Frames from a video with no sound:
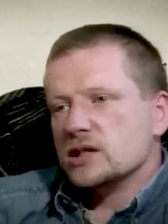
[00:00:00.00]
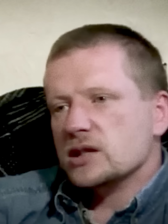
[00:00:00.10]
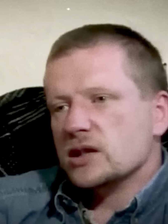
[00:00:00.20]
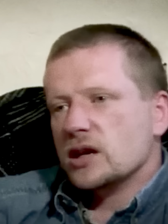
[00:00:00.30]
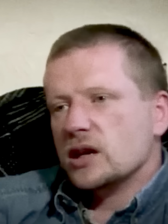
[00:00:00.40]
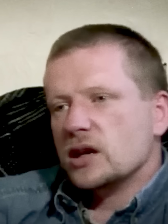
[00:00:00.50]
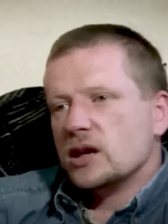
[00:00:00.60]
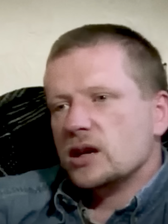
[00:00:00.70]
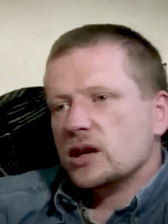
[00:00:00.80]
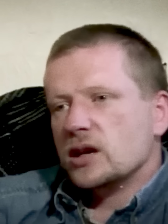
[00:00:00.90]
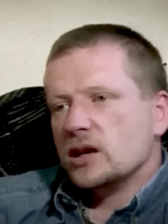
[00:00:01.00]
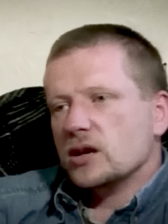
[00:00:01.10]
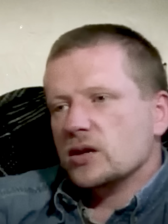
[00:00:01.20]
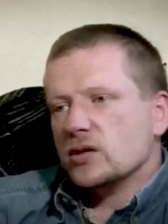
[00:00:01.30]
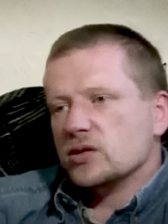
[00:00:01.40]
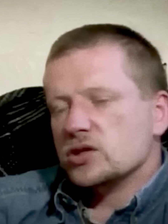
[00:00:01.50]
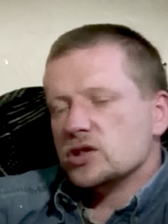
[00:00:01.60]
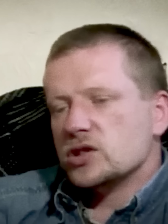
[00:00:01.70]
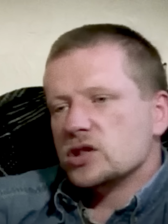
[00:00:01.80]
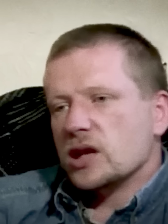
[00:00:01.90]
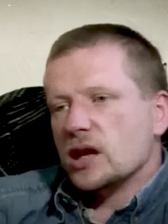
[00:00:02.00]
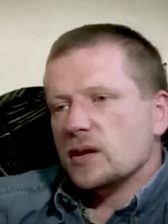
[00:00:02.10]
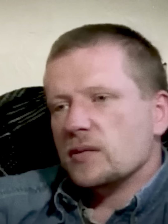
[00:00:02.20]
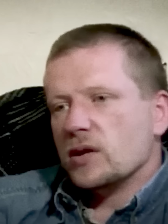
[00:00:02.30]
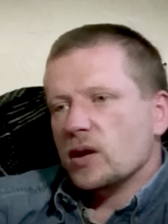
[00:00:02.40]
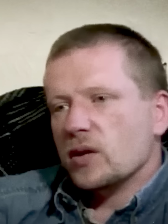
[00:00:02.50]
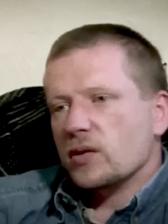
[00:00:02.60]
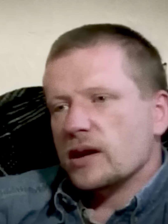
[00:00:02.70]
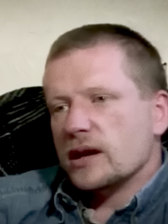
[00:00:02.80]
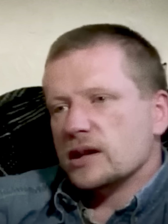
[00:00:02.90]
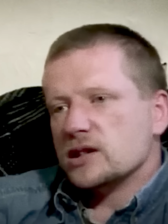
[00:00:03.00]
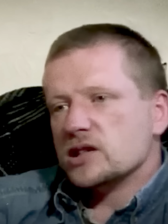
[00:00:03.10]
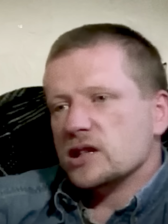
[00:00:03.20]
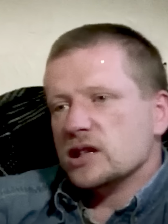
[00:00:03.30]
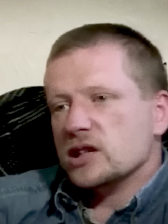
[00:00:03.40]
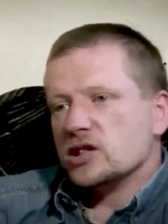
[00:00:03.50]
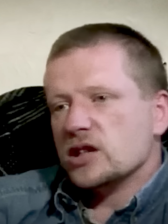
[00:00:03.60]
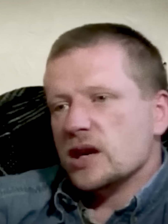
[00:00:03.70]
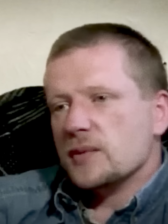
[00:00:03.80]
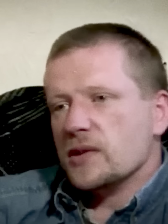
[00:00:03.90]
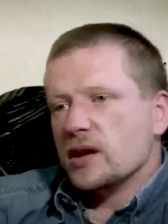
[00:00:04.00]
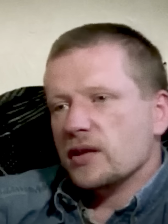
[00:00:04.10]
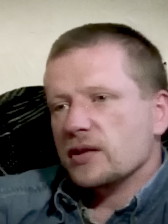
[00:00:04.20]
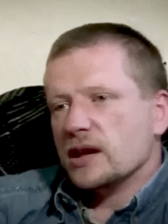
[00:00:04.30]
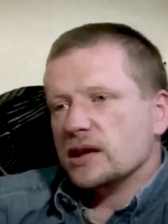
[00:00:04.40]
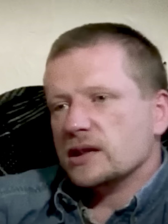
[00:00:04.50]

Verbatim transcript: at the center of the case, the more unnerved people around the family